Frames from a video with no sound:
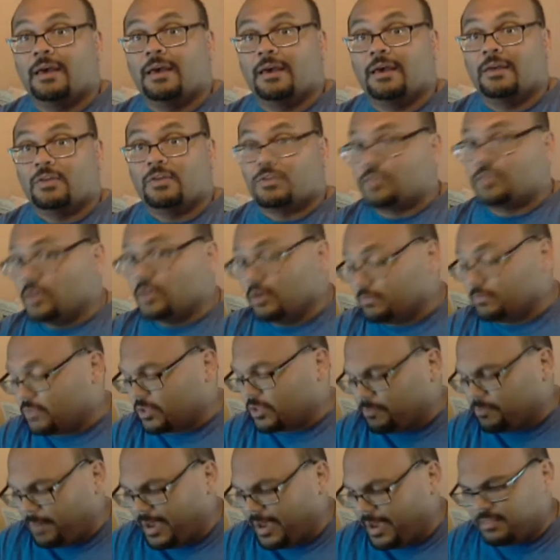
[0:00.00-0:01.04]
still,
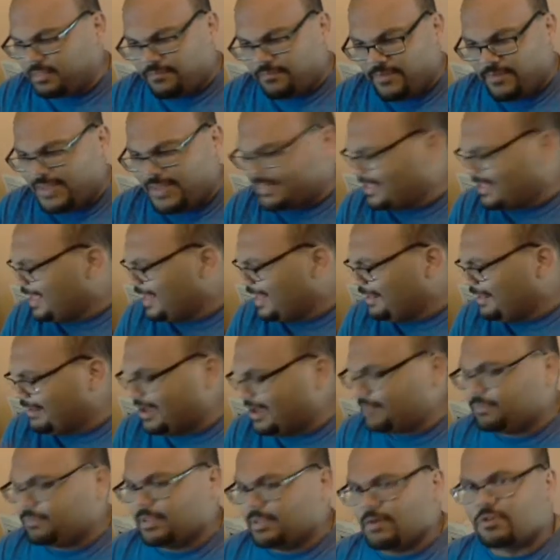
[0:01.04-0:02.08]
despite the fact they got a
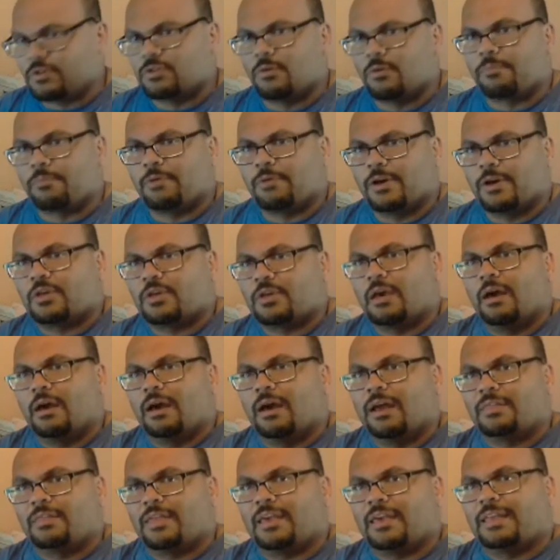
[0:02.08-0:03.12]
lot of players to replace,
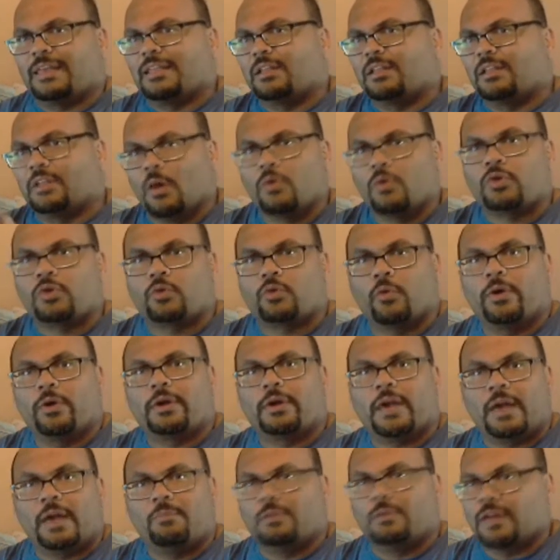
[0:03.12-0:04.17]
I think in a low-scoring
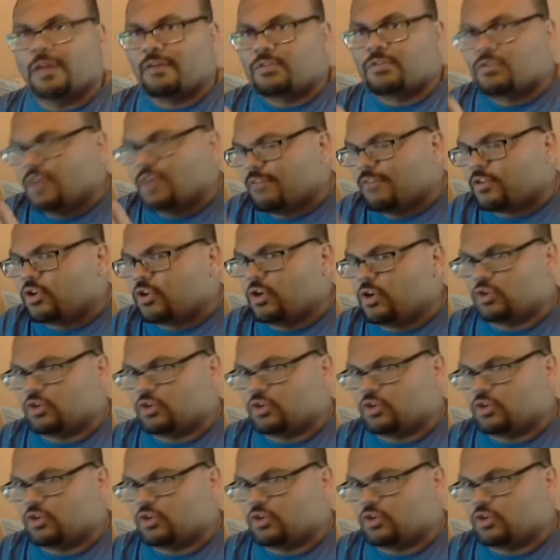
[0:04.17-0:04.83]
game we'll have still have a good